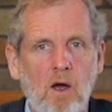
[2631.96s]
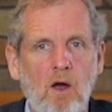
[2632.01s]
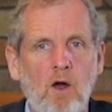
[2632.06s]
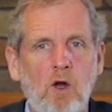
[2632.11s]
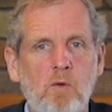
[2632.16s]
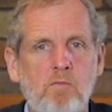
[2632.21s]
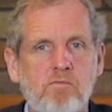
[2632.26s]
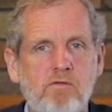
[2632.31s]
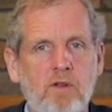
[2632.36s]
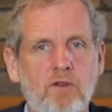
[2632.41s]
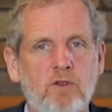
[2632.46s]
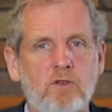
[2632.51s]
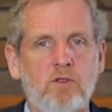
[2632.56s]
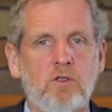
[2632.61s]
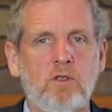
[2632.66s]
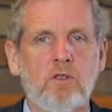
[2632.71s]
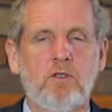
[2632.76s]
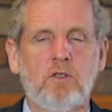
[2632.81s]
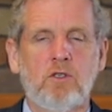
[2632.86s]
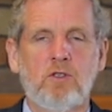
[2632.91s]
Oh, brothers and
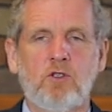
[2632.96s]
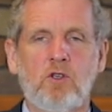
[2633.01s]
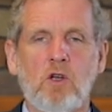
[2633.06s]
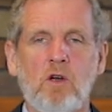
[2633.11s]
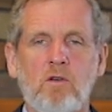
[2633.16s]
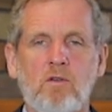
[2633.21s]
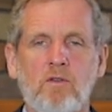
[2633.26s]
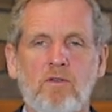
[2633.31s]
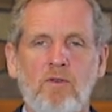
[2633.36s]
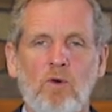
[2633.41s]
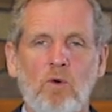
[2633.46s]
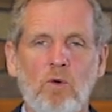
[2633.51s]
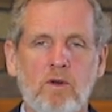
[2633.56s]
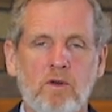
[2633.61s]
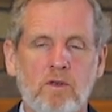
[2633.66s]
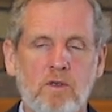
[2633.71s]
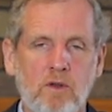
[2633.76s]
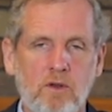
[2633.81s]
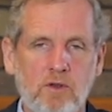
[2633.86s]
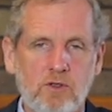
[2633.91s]
sisters, don't fall
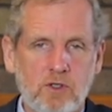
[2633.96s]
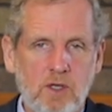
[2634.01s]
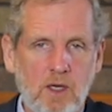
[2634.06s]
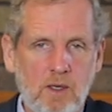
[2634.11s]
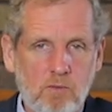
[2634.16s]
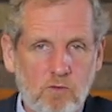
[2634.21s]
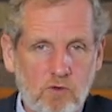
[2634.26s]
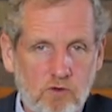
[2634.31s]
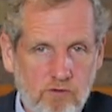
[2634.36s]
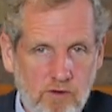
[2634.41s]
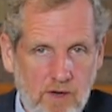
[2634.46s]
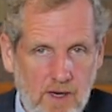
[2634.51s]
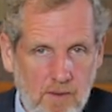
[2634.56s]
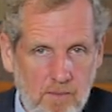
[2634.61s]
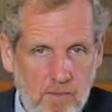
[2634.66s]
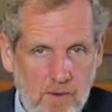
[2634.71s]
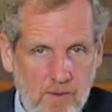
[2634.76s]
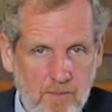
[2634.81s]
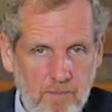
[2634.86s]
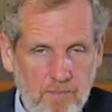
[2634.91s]
into the same
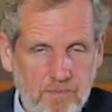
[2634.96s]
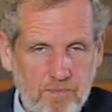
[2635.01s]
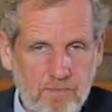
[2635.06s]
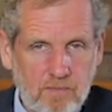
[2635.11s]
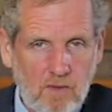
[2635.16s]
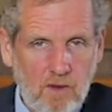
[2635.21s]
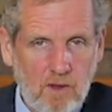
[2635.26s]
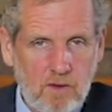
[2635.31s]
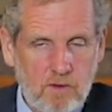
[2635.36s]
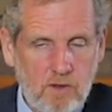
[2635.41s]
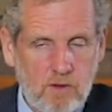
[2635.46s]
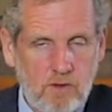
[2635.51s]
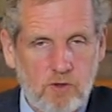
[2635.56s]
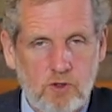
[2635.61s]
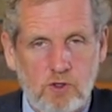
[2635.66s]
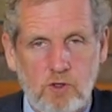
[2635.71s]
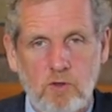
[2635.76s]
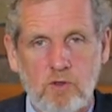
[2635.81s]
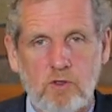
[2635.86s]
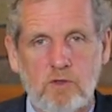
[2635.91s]
trap that the
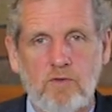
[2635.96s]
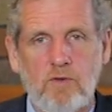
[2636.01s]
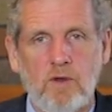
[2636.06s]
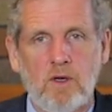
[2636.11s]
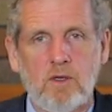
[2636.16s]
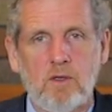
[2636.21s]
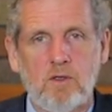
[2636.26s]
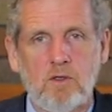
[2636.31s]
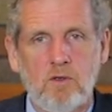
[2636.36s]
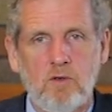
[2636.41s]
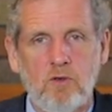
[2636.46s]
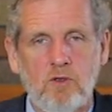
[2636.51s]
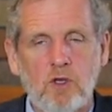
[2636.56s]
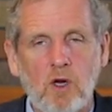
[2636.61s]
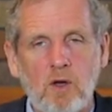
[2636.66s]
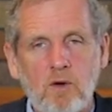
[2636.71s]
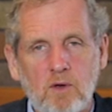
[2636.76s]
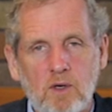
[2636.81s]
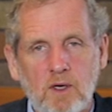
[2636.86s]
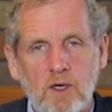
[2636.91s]
Jews fell into.
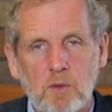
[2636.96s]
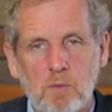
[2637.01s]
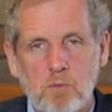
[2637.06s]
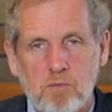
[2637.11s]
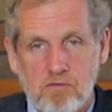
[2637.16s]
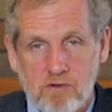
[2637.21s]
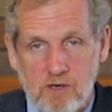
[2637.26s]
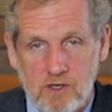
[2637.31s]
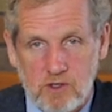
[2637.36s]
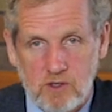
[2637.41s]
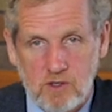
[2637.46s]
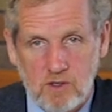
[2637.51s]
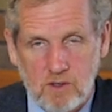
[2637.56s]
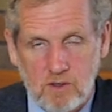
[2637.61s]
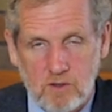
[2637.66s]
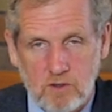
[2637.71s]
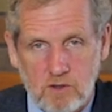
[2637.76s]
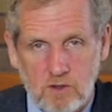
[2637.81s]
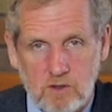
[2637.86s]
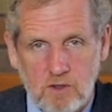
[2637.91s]
Don't let
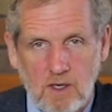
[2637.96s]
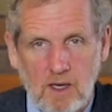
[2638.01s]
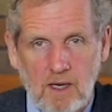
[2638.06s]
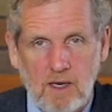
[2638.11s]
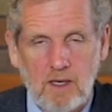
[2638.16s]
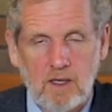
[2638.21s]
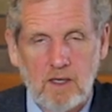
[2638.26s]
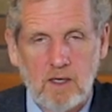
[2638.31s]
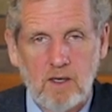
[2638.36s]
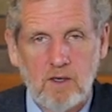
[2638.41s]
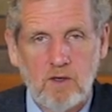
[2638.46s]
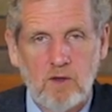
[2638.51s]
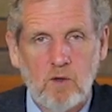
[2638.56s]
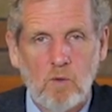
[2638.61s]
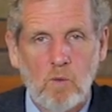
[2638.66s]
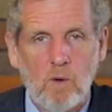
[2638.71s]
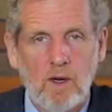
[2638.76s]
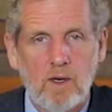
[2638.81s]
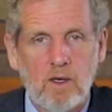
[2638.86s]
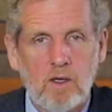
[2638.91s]
prejudice get in the
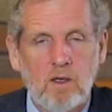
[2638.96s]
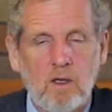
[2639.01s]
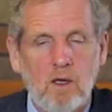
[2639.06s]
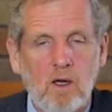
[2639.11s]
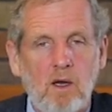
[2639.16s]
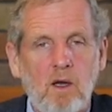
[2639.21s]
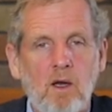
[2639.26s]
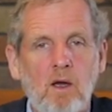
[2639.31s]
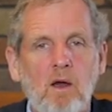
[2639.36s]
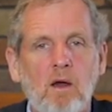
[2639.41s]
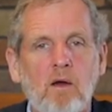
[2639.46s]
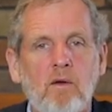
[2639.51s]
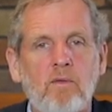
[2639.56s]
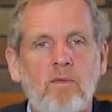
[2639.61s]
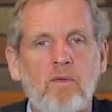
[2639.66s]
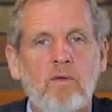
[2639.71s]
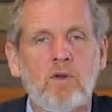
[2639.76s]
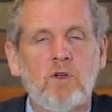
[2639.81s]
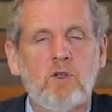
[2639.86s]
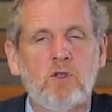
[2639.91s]
way
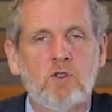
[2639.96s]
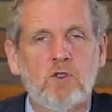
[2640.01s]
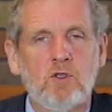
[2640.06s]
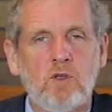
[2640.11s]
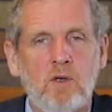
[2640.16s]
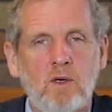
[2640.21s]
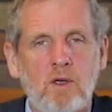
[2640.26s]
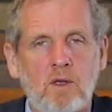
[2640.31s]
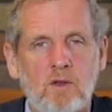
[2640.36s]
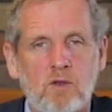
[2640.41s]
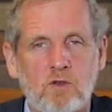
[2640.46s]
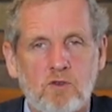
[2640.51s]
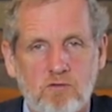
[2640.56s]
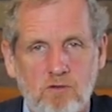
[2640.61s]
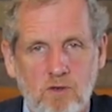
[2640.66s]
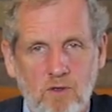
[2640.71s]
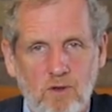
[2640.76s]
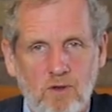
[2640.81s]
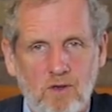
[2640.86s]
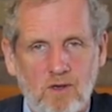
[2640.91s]
of discerning the
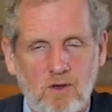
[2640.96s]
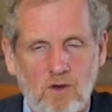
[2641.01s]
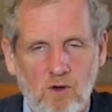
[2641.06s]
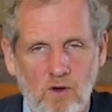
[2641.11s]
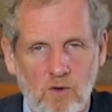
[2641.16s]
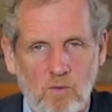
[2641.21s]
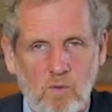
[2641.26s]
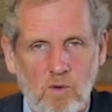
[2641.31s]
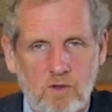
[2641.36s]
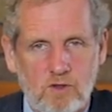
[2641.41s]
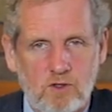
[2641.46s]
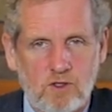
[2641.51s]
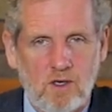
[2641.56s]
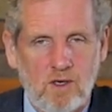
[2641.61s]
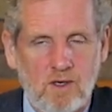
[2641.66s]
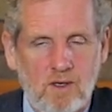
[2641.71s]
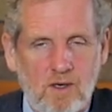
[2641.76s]
truth that God wants to